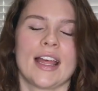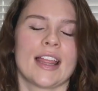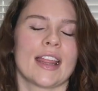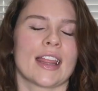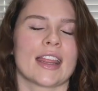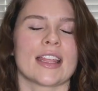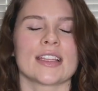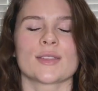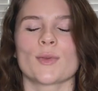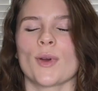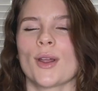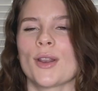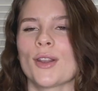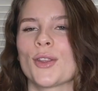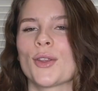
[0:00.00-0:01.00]
This
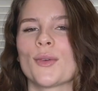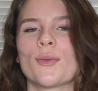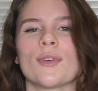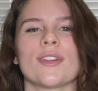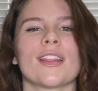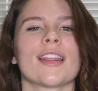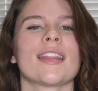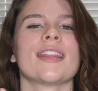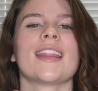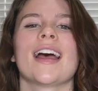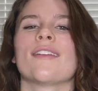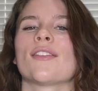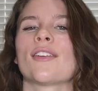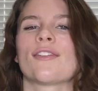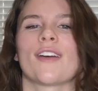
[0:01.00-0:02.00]
one you will
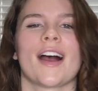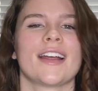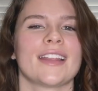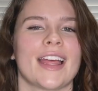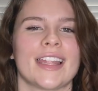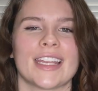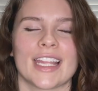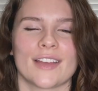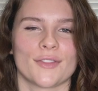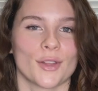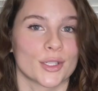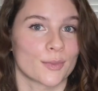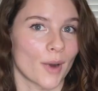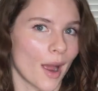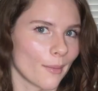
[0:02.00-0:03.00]
never find any of
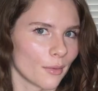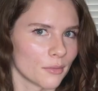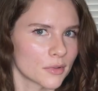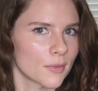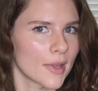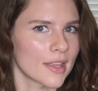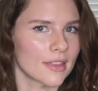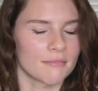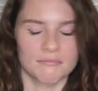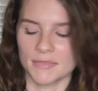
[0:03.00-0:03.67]
those problems with.